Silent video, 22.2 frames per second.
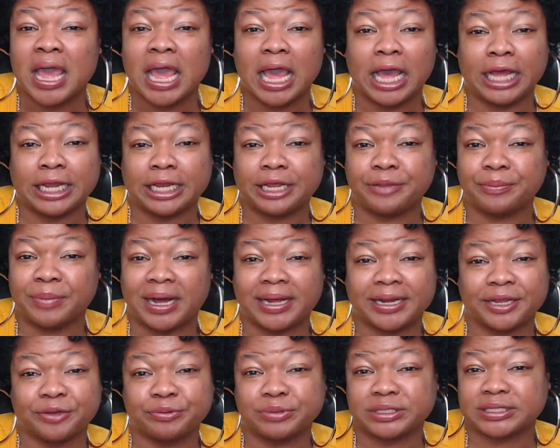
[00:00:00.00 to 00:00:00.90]
And
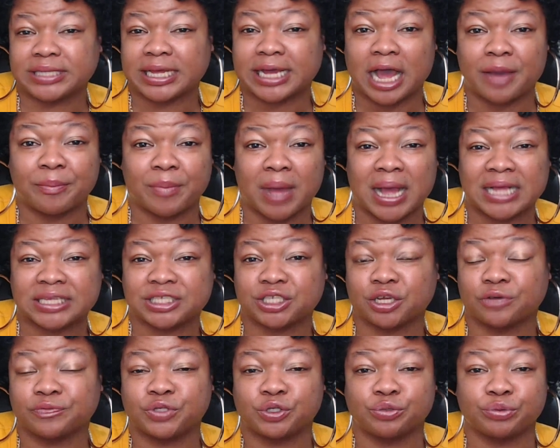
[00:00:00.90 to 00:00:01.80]
Imani was like, I'm
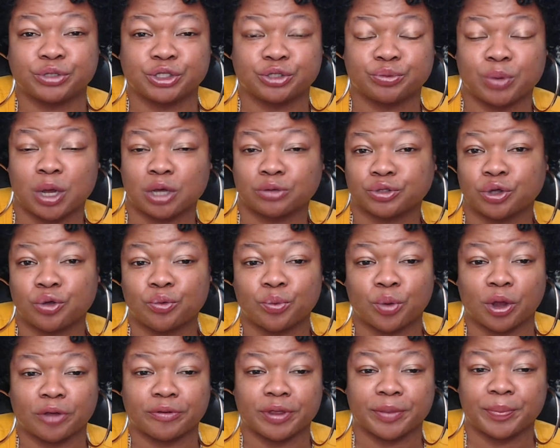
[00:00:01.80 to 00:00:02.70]
myself too as well. Don't
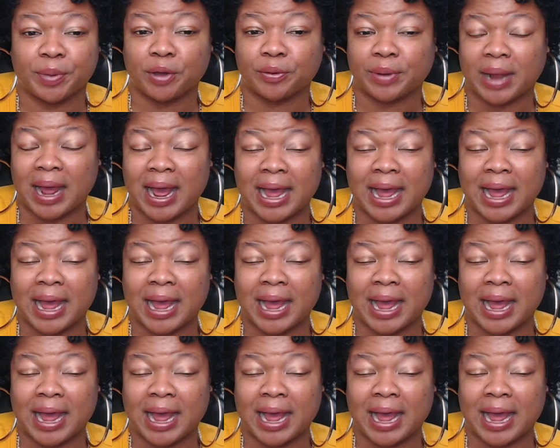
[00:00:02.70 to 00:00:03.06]
worry about it.